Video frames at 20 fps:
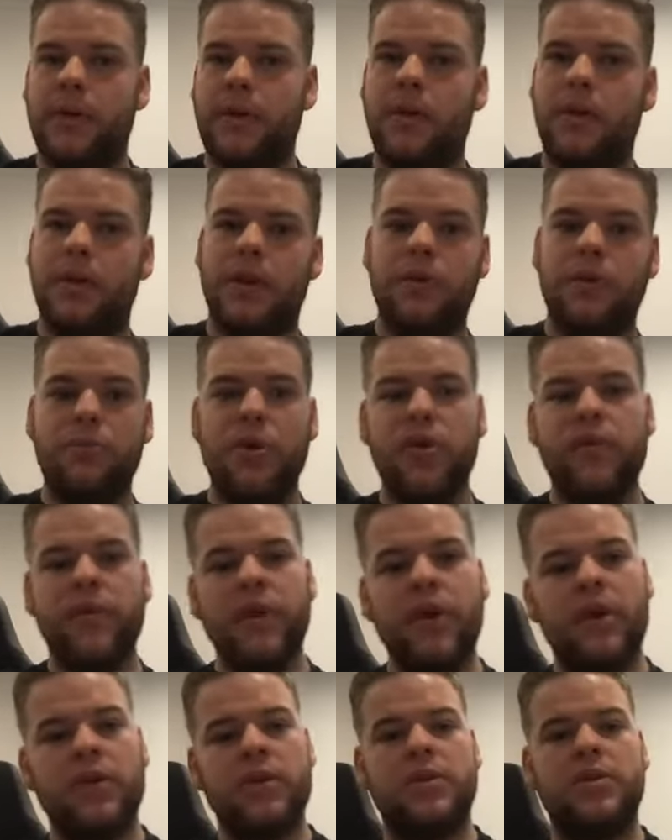you're
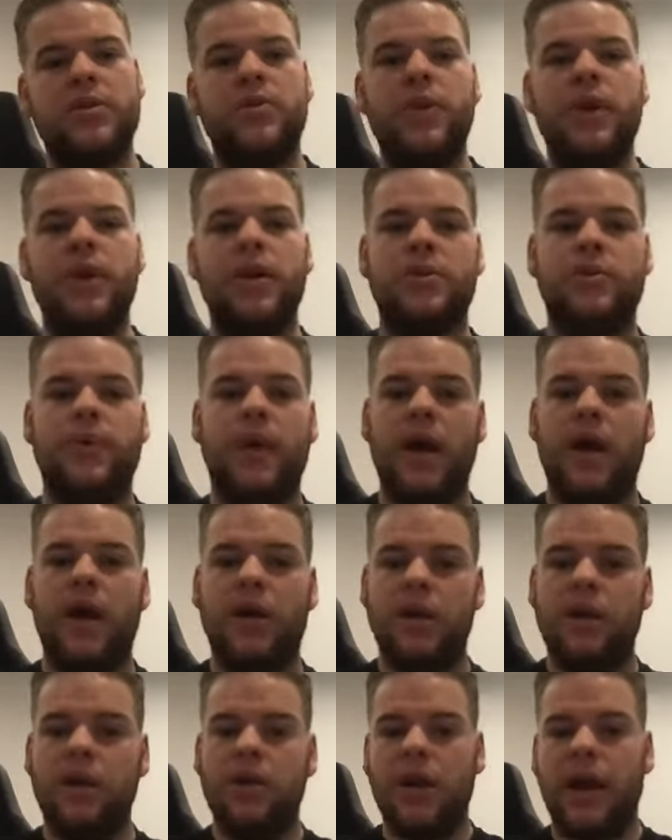moving on the street as well,
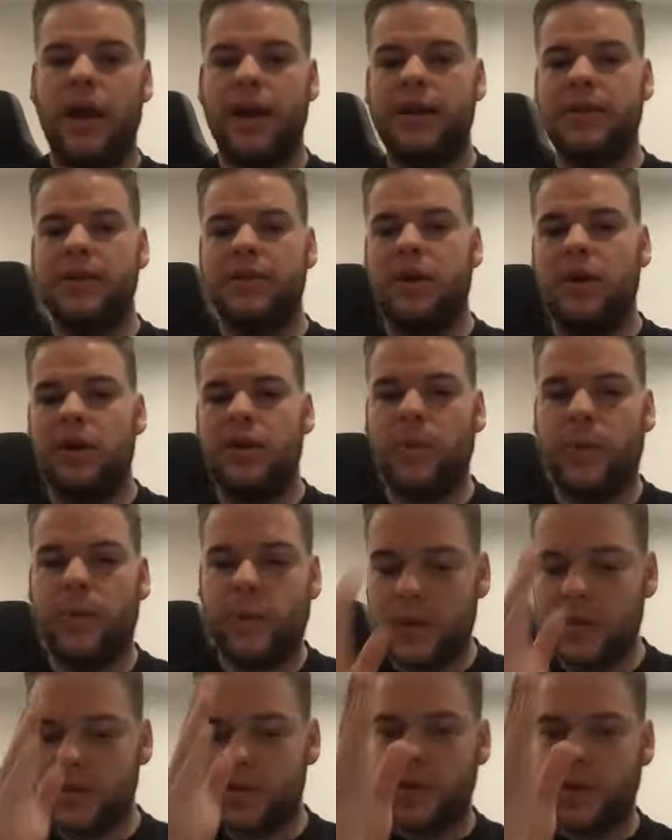you know, like it's not a
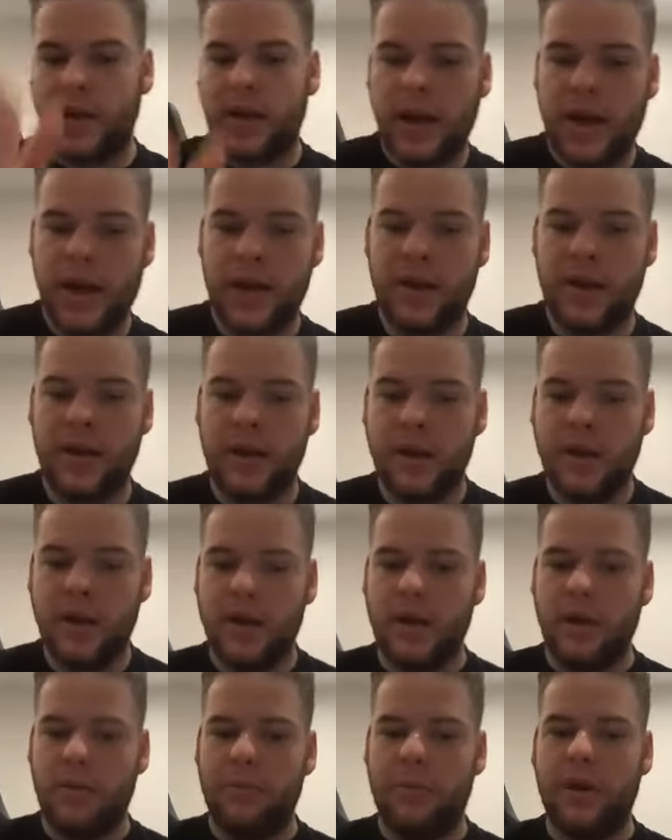one straight line,
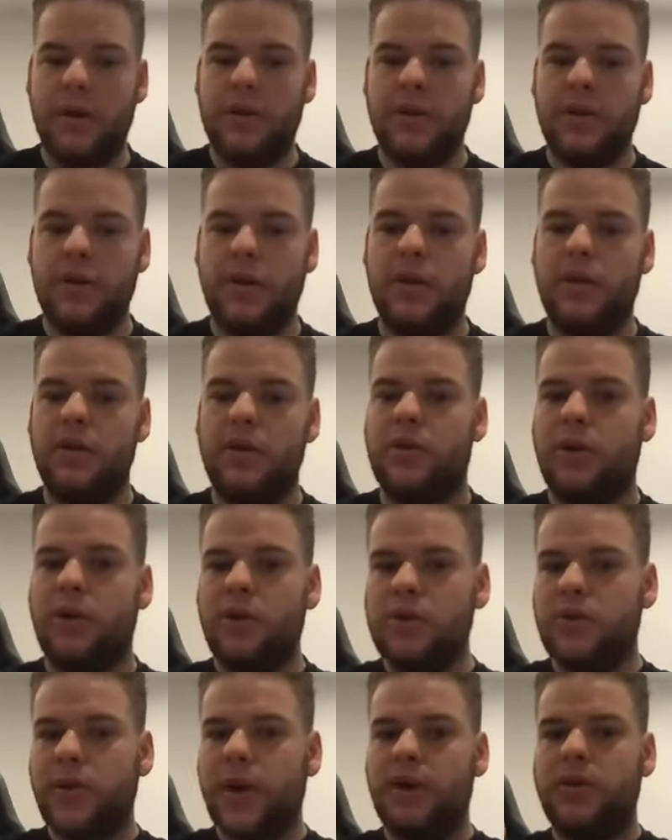but
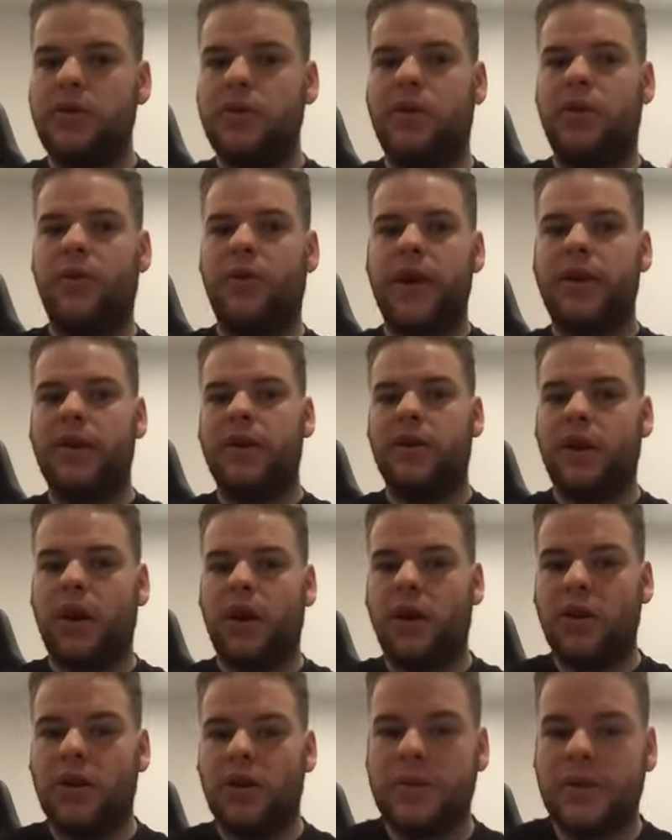don't try to correct it
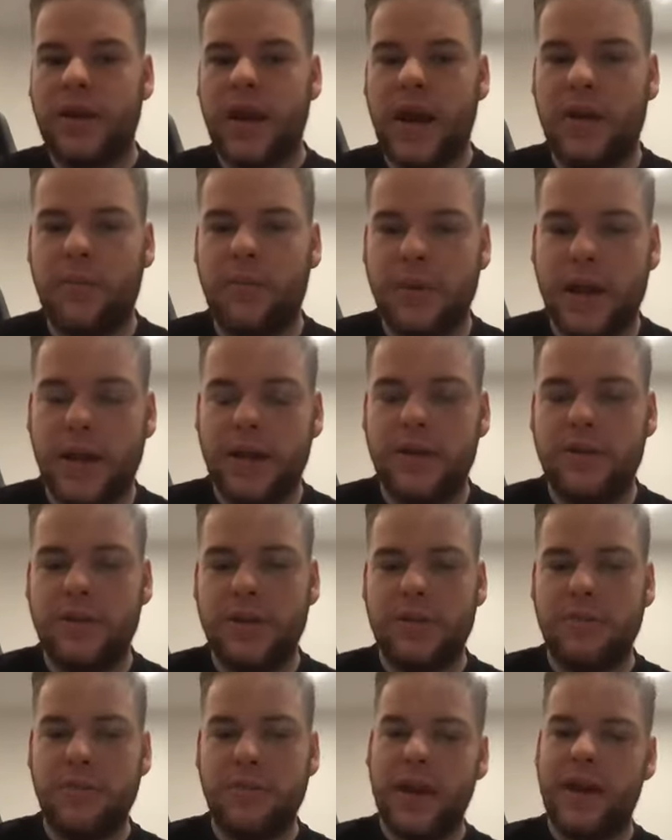all the time. Like
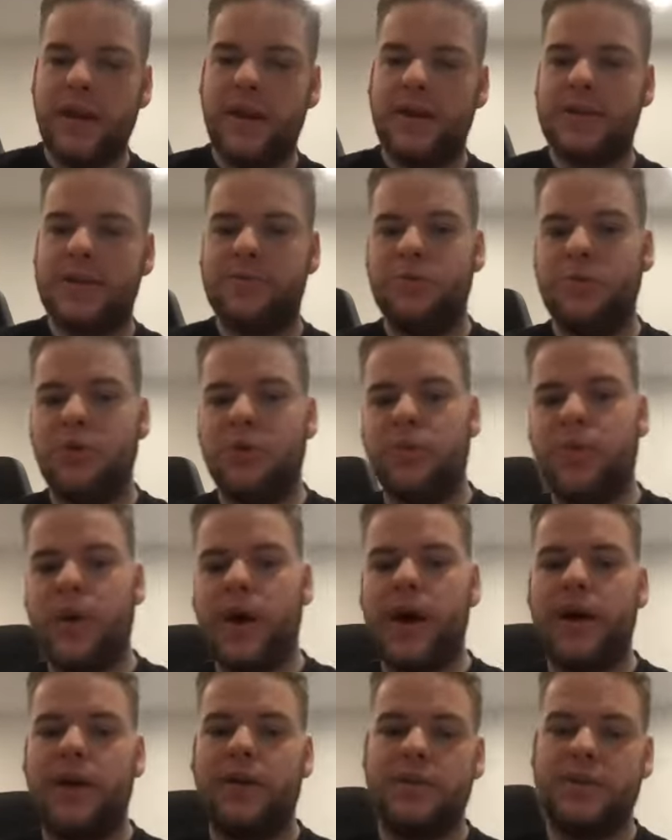just make it a smooth
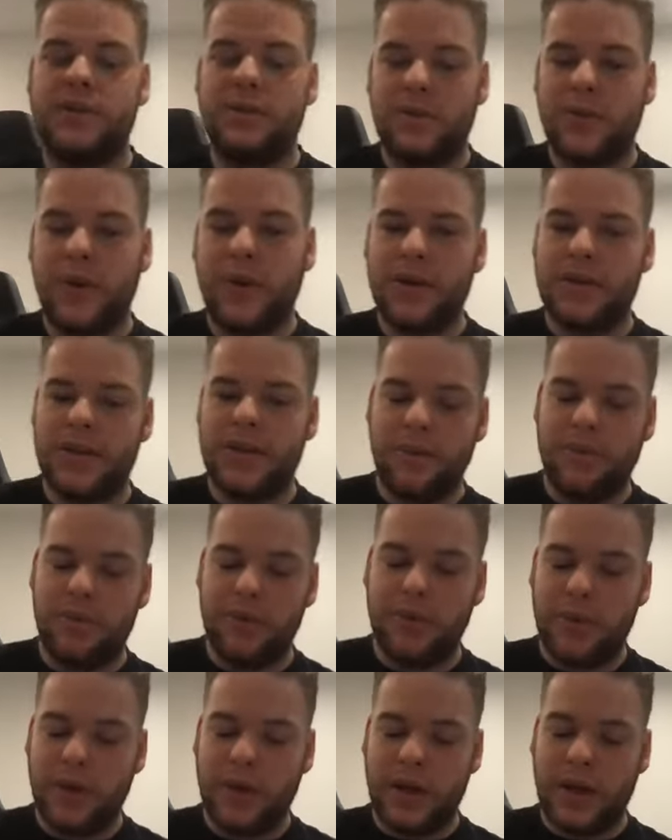ride. It's, try the same
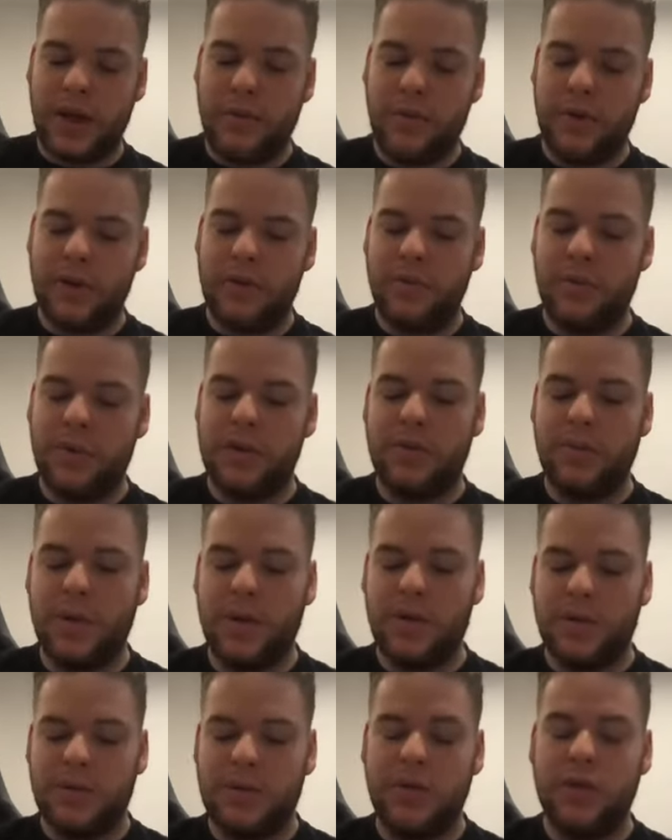doing that
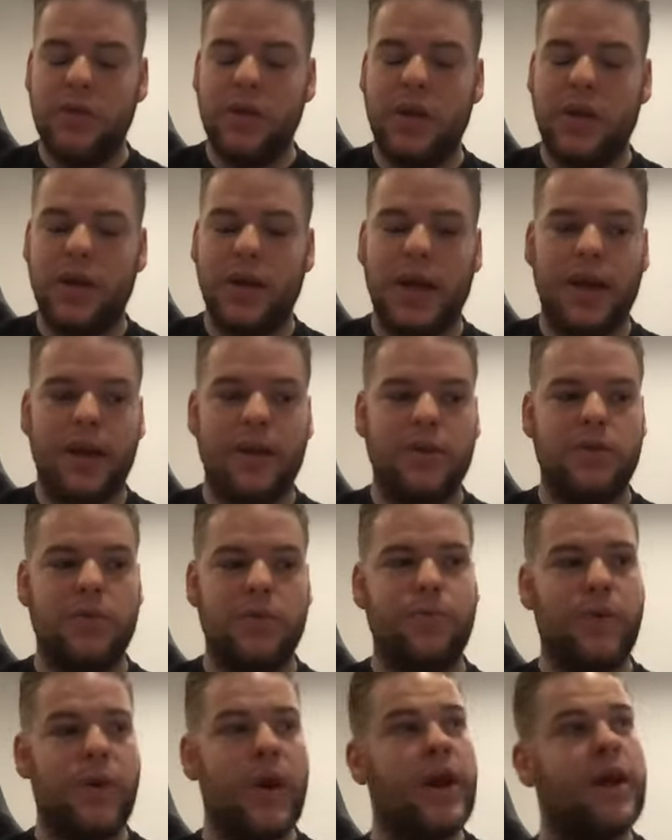with shooting, like
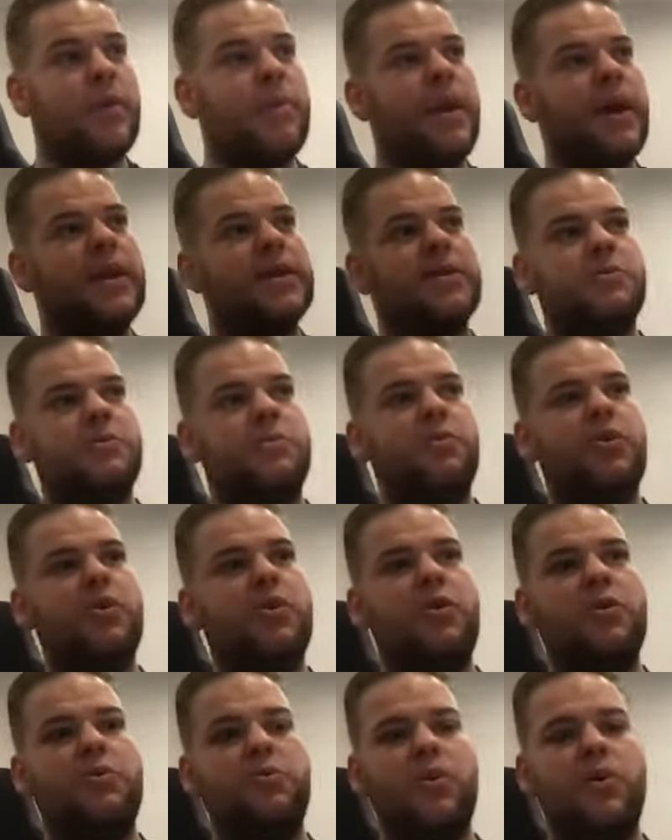try to make a
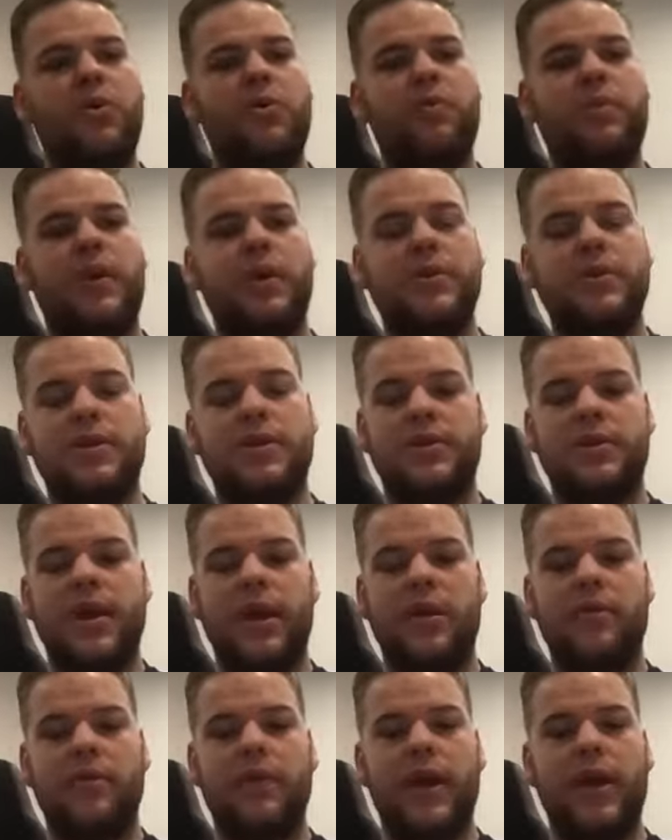smooth movement instead
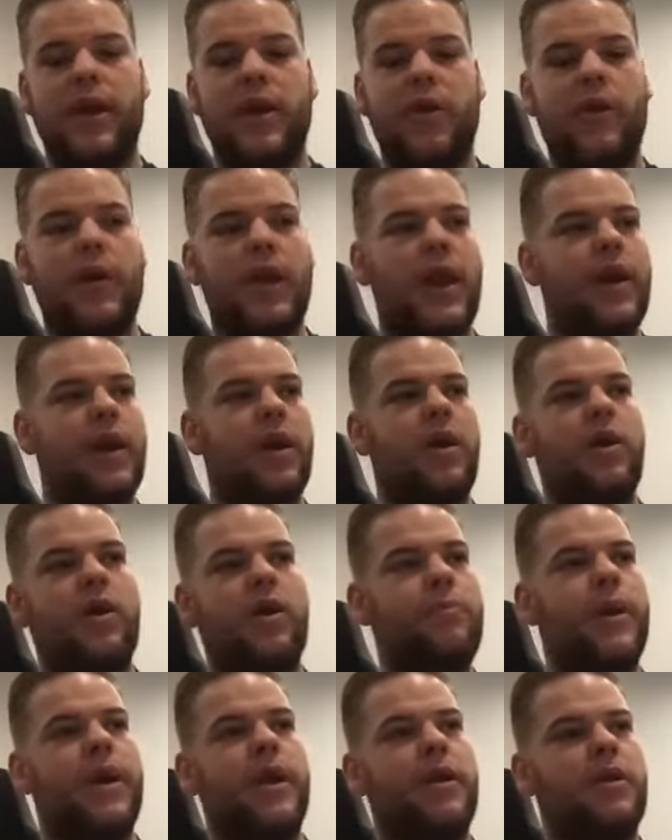of like going like, oh,
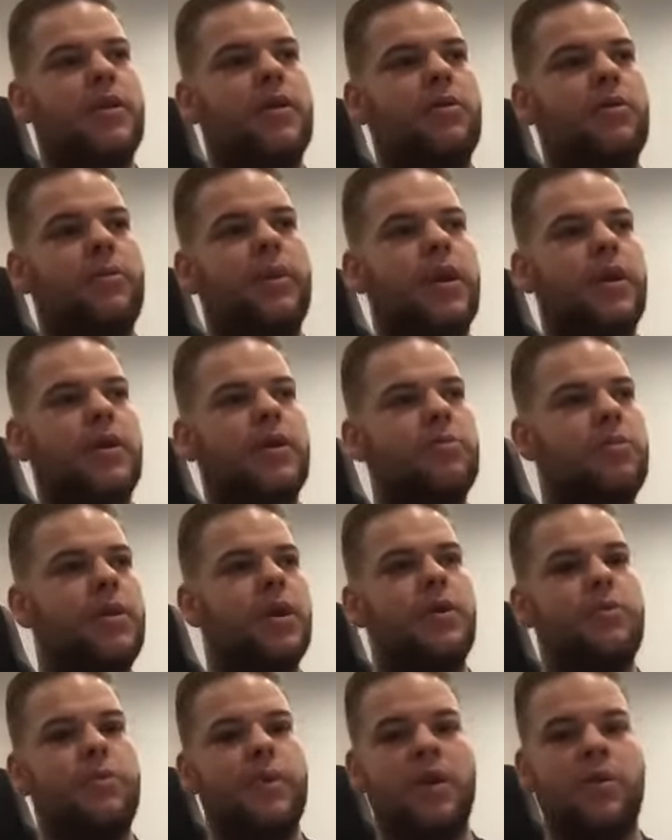middle.
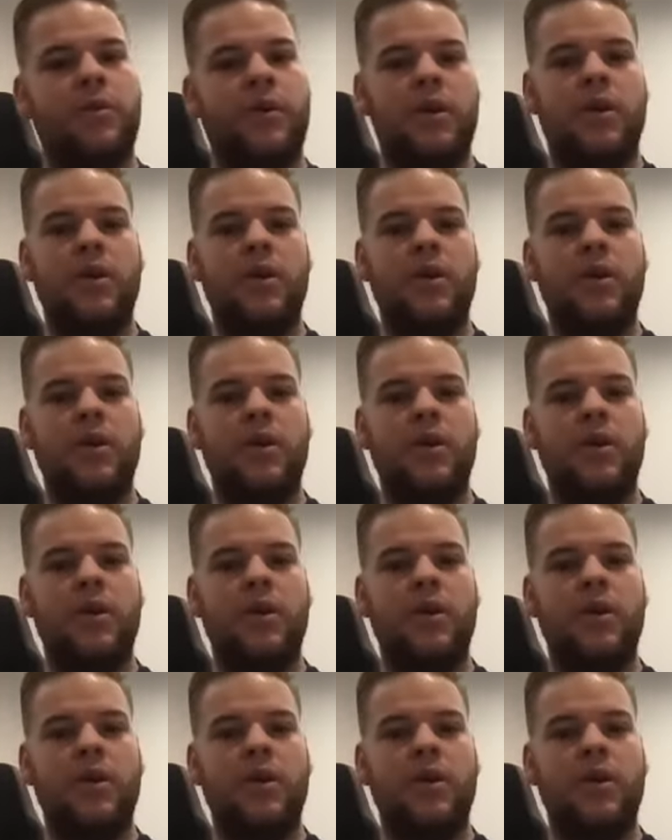Because